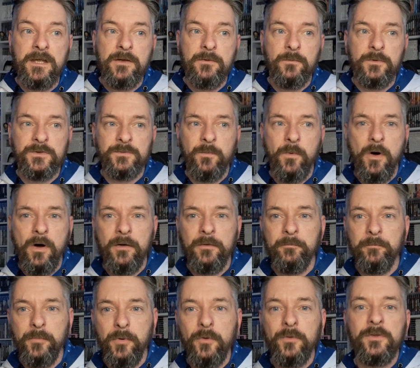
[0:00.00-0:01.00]
was
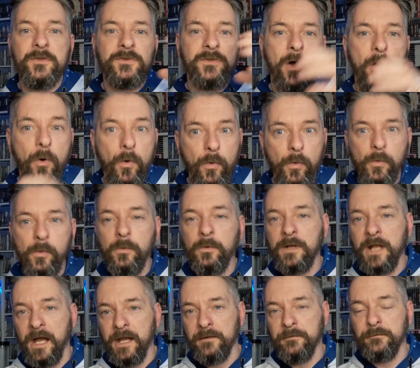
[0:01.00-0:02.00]
what put the whole
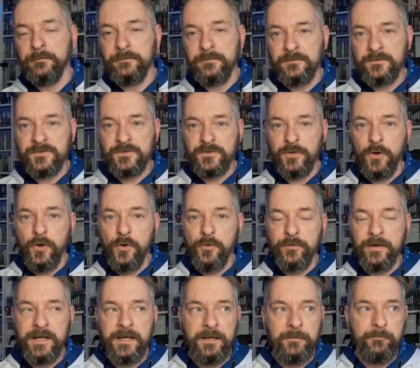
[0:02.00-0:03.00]
kind of
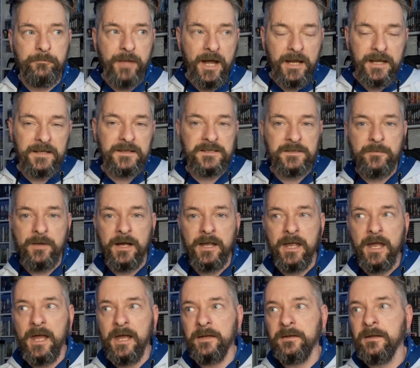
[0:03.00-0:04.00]
story back into my
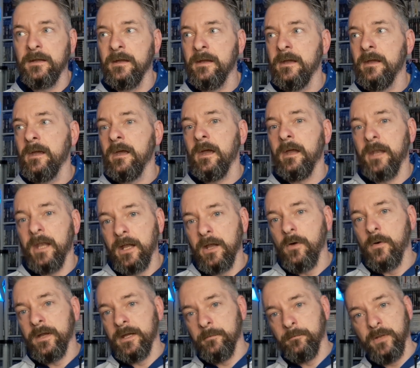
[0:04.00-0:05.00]
head. And then
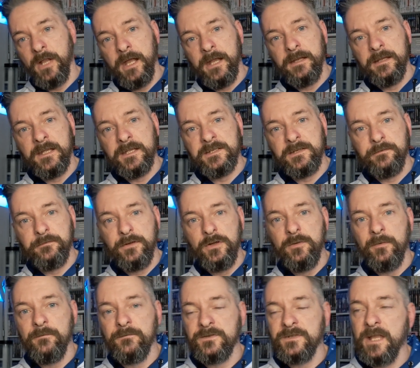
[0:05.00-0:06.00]
going and playing this a few
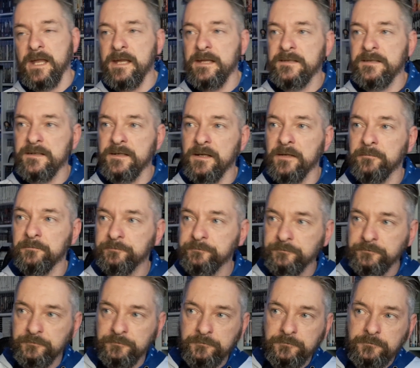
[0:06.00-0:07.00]
months later,
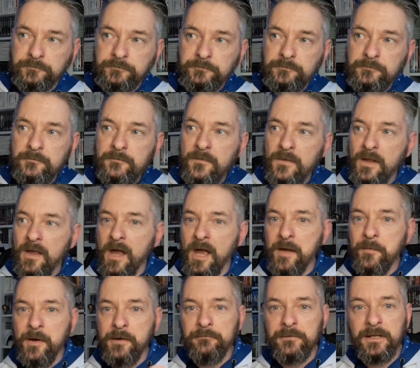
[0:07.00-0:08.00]
I
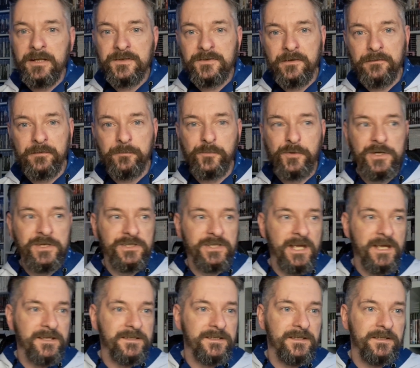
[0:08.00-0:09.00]
really sort of
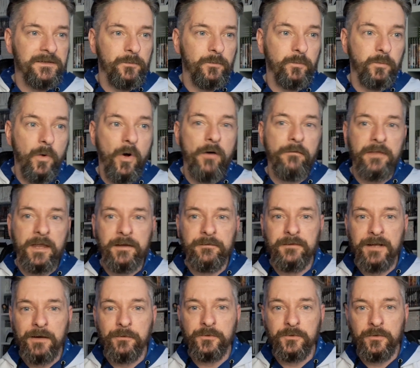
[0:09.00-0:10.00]
appreciated what they've
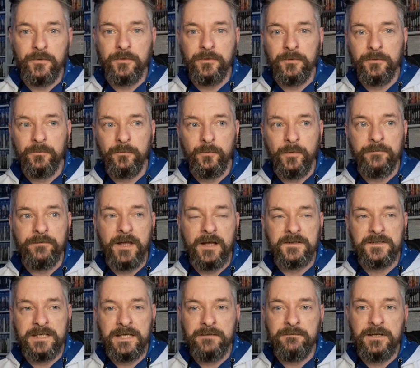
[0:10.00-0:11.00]
now done with that
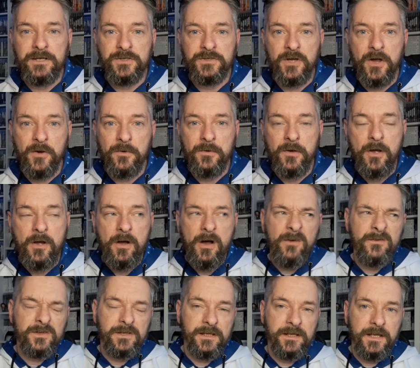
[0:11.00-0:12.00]
TV show.
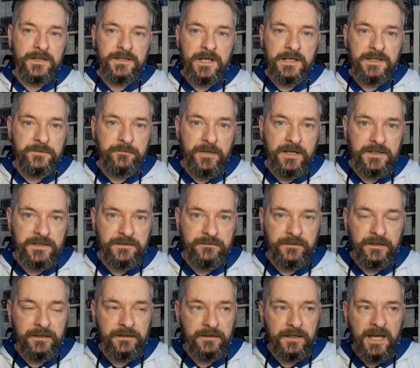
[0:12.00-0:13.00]
Obviously, they changed bits of
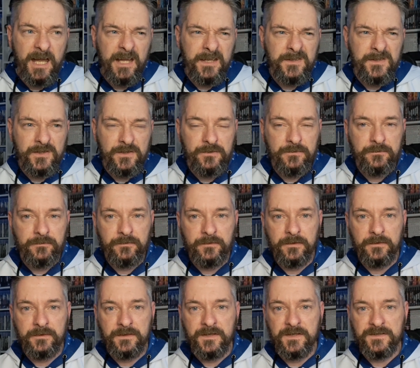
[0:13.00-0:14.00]
it. They had to
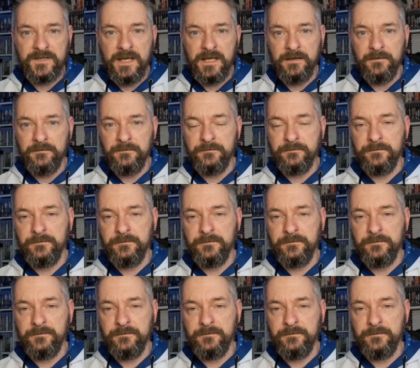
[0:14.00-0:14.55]
for the sake of,